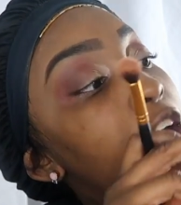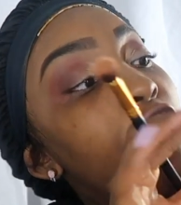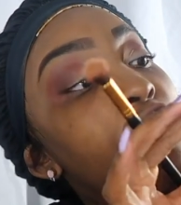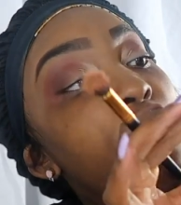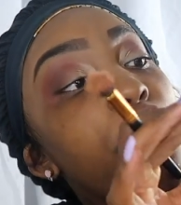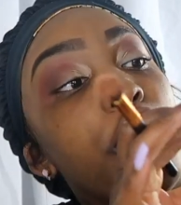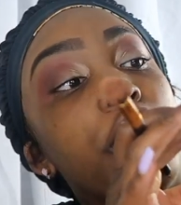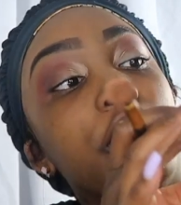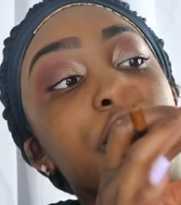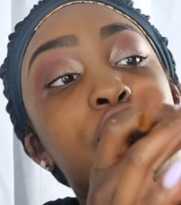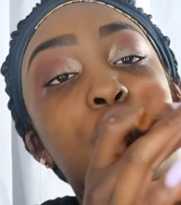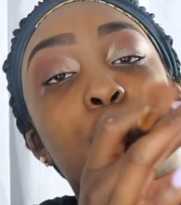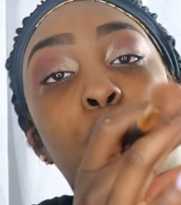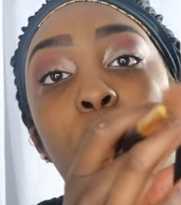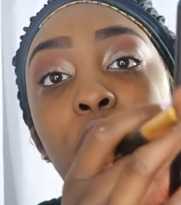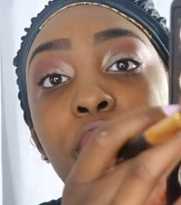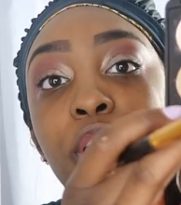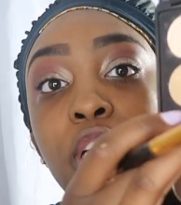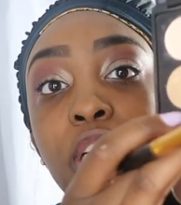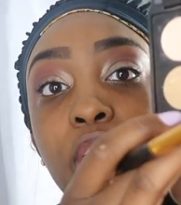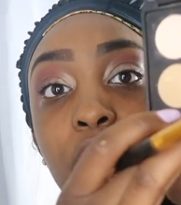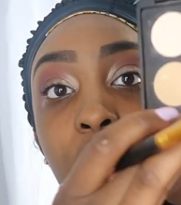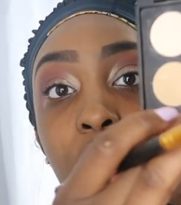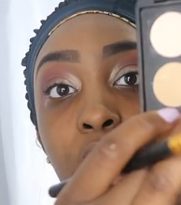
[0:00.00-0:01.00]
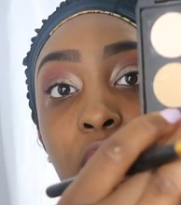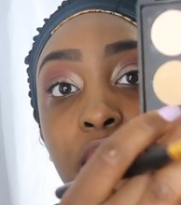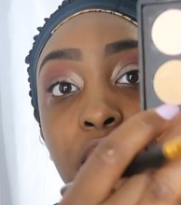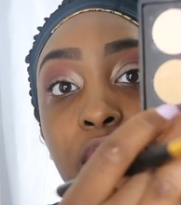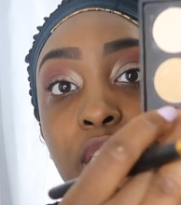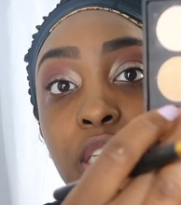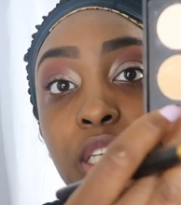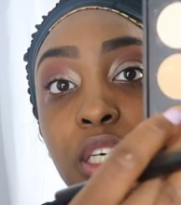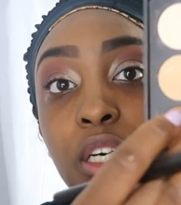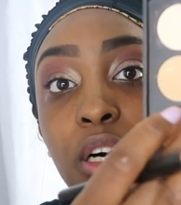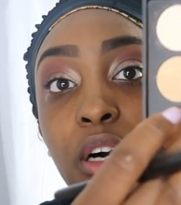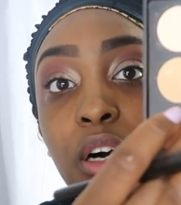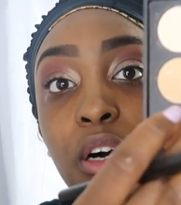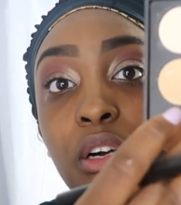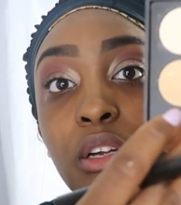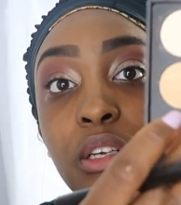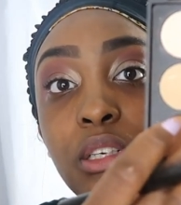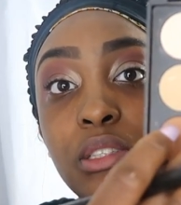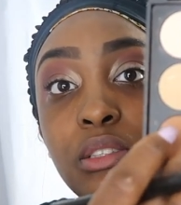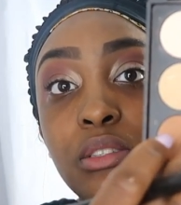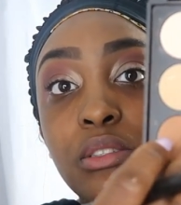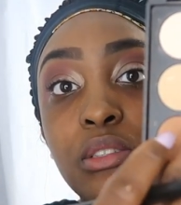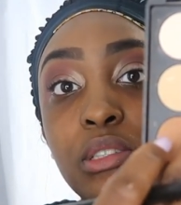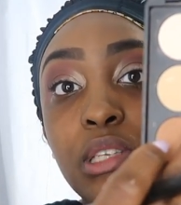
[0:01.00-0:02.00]
this one right here.
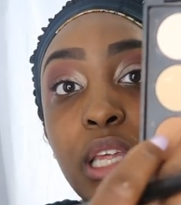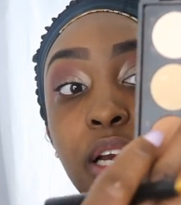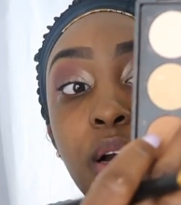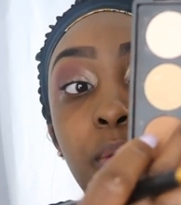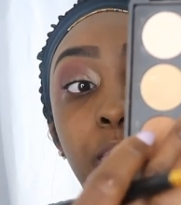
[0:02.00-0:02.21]
It's like